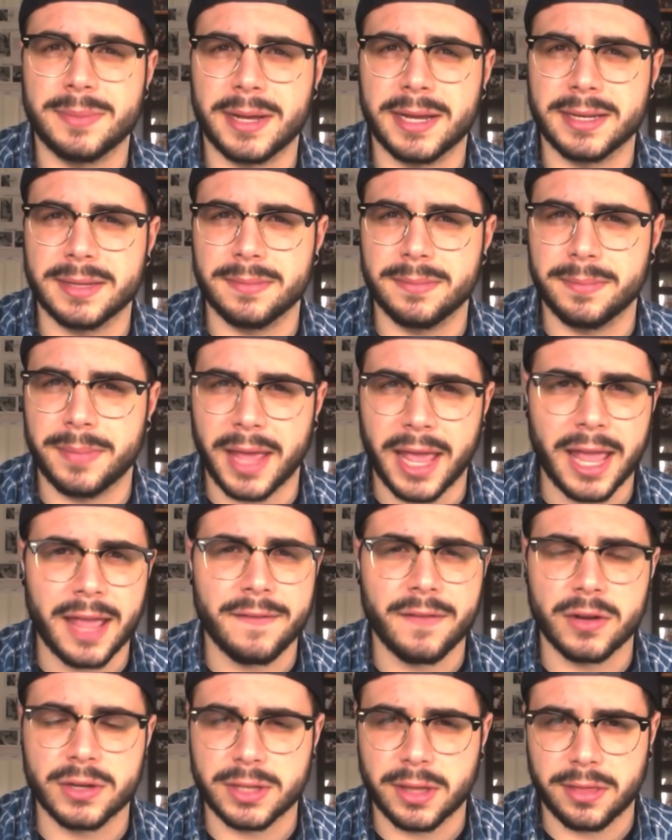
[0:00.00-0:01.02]
by
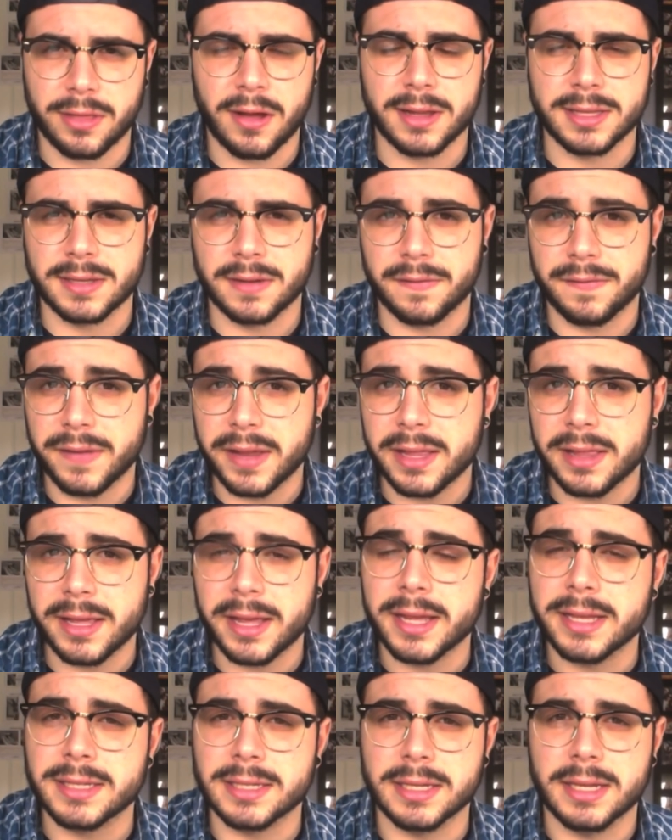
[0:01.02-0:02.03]
behaviors and thoughts and
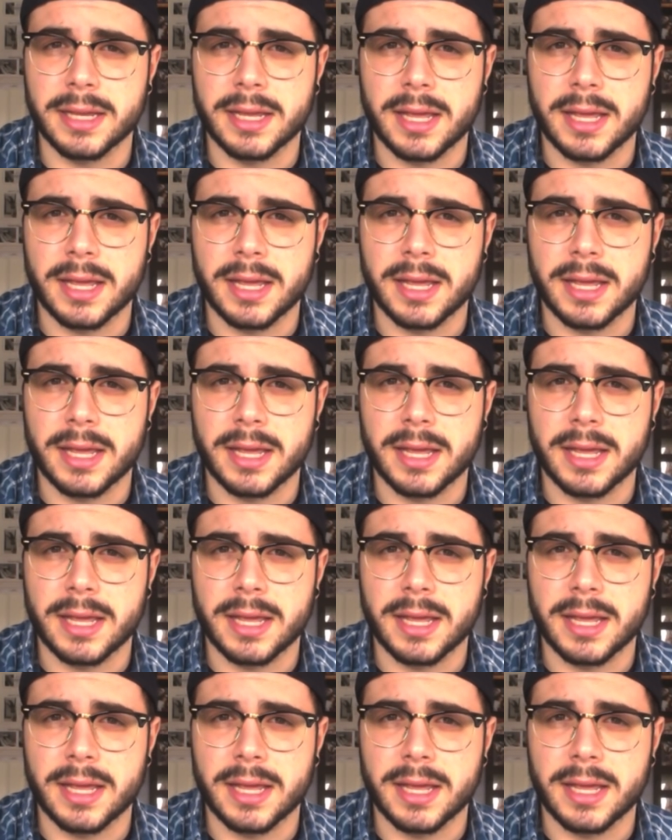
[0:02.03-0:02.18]
feelings,